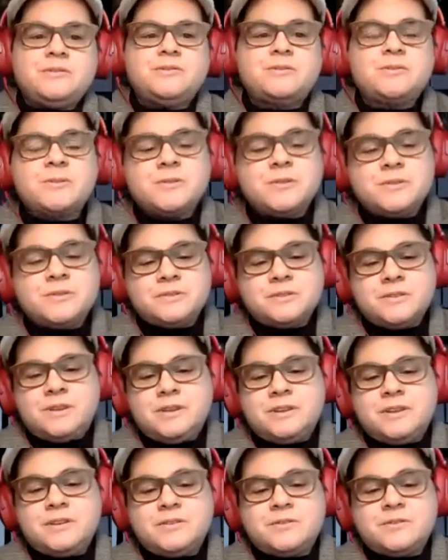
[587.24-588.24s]
joys
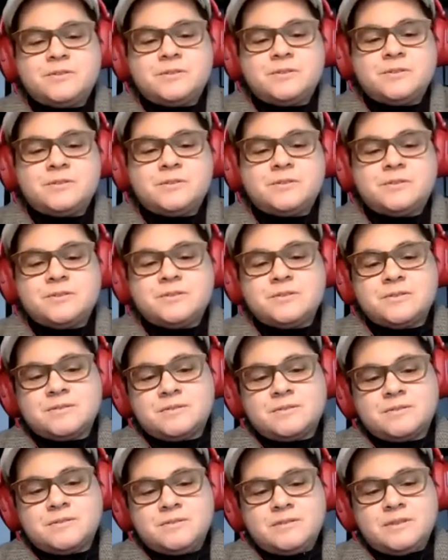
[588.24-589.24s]
and concerns
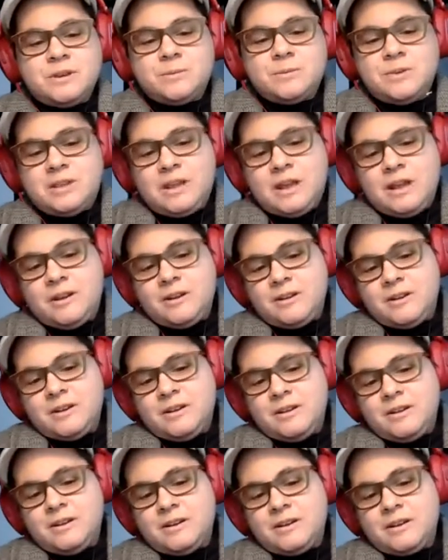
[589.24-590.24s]
that we carry
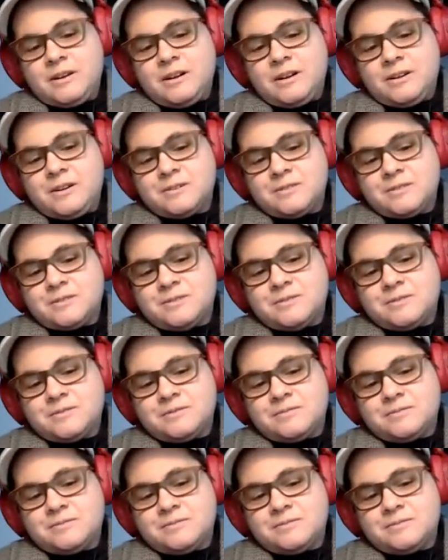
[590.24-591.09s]
in our hearts.